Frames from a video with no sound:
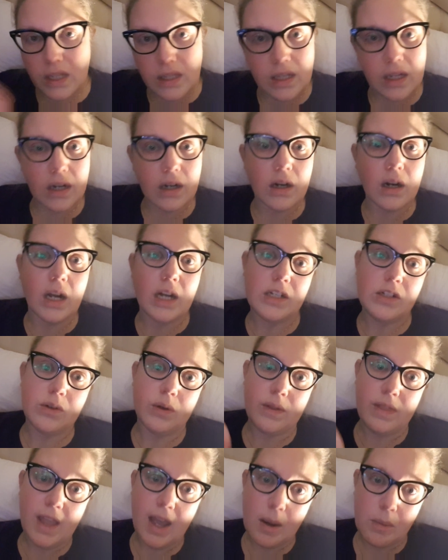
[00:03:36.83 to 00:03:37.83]
in there, I
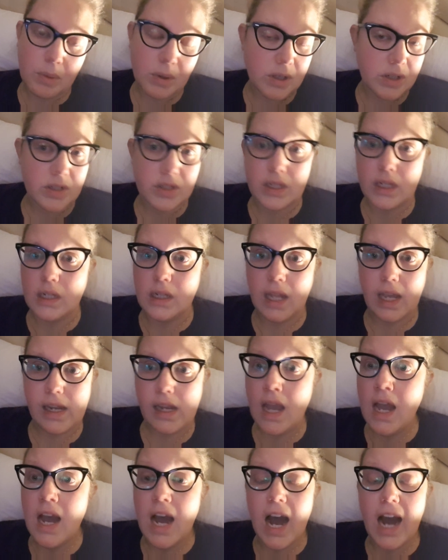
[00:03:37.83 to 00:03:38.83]
told that person.
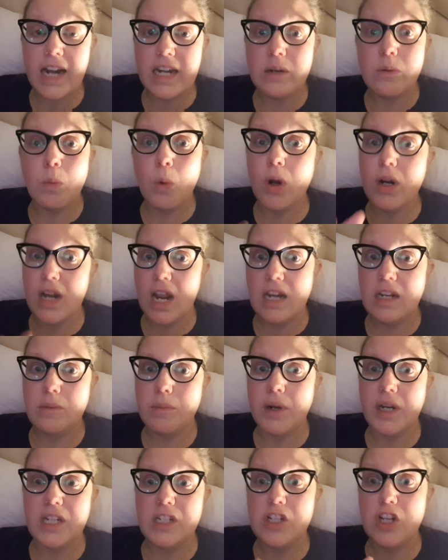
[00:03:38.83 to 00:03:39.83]
I didn't want
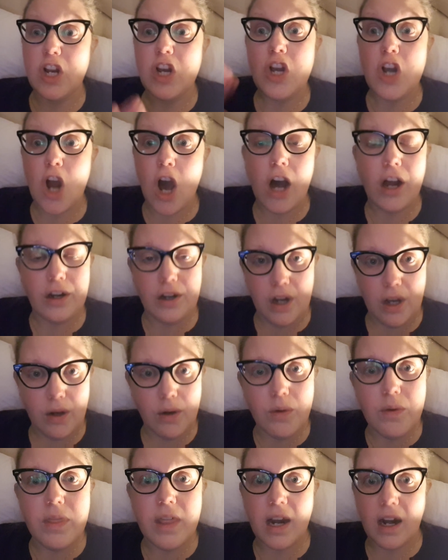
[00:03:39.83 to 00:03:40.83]
anybody to not
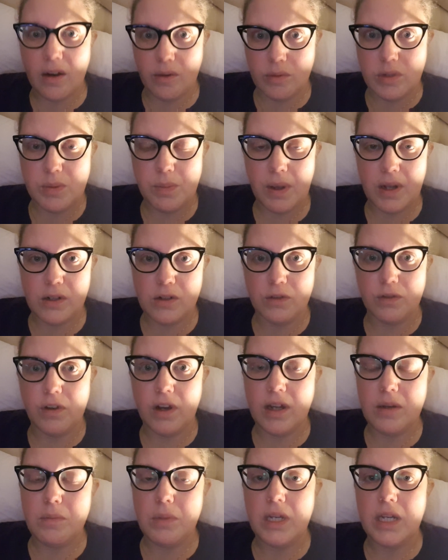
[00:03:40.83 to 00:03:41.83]
know that I was
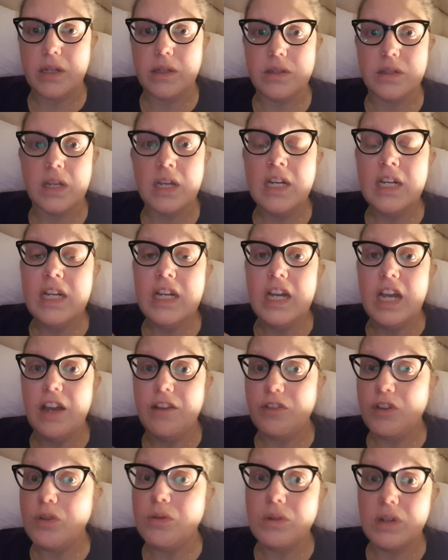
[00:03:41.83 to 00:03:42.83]
petrified, because
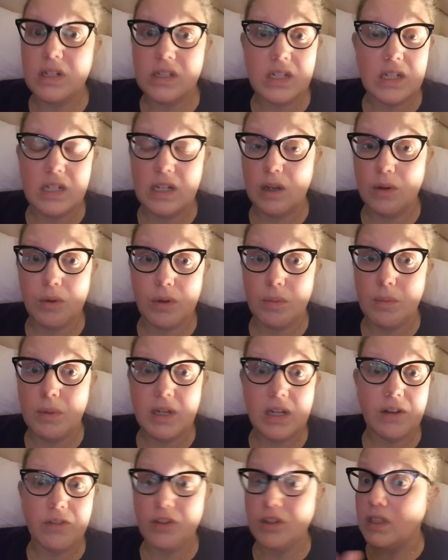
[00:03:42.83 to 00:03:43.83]
if you need to deal with
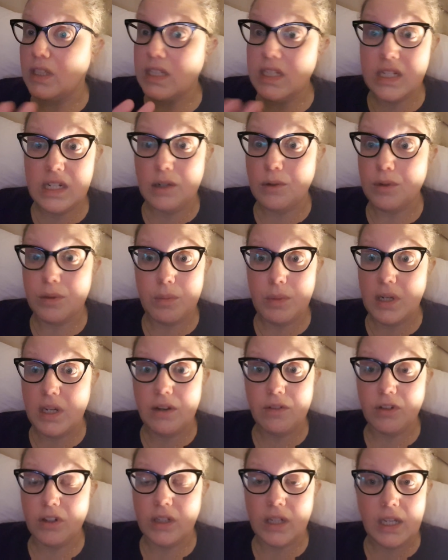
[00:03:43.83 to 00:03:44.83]
me differently, deal with me
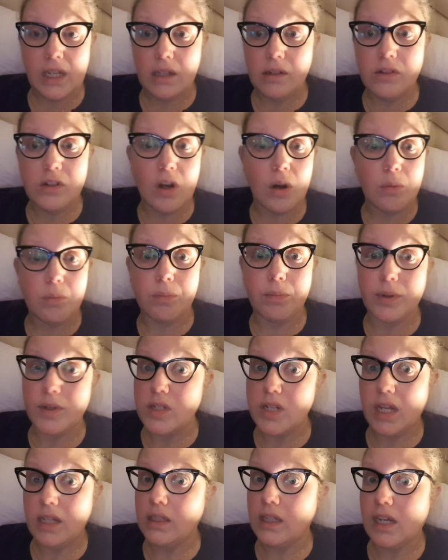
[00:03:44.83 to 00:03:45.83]
differently. Don't
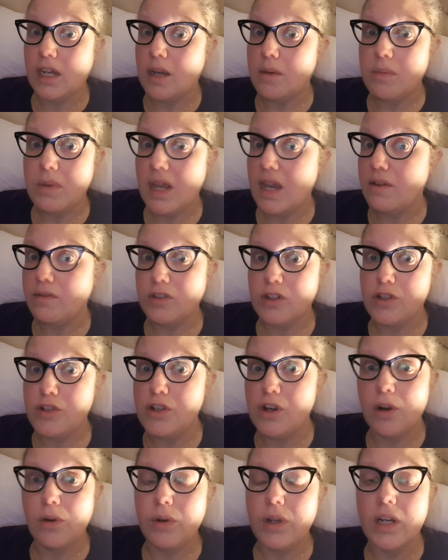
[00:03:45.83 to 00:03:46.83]
pretend like I'm the average
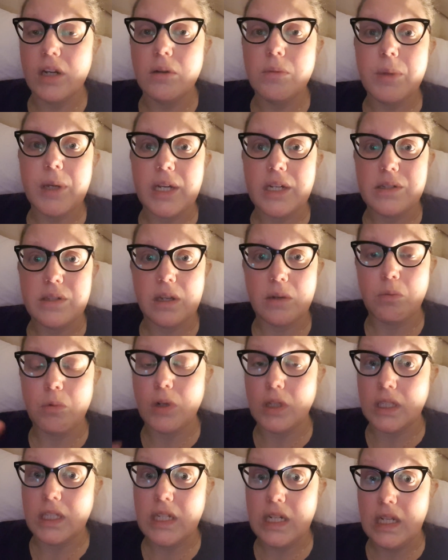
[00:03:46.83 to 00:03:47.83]
Joe here, because I
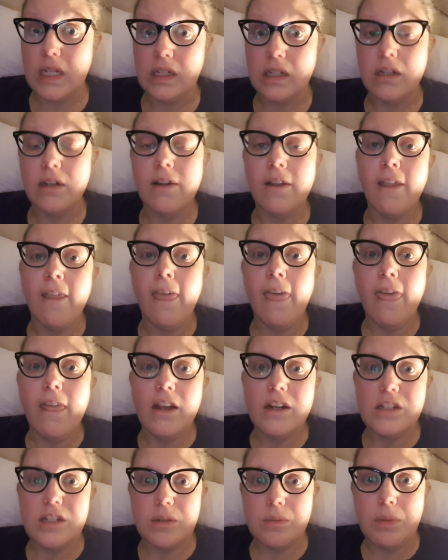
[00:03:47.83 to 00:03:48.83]
really need
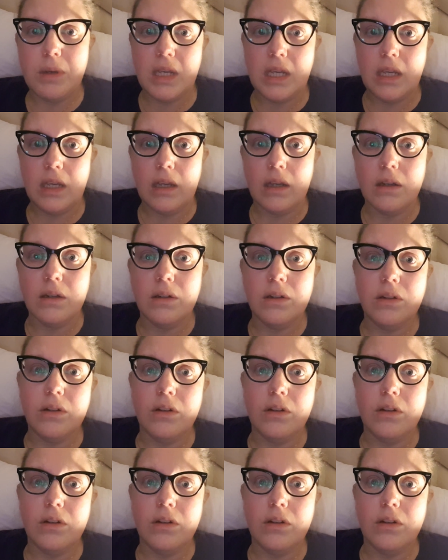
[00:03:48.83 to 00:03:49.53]
to be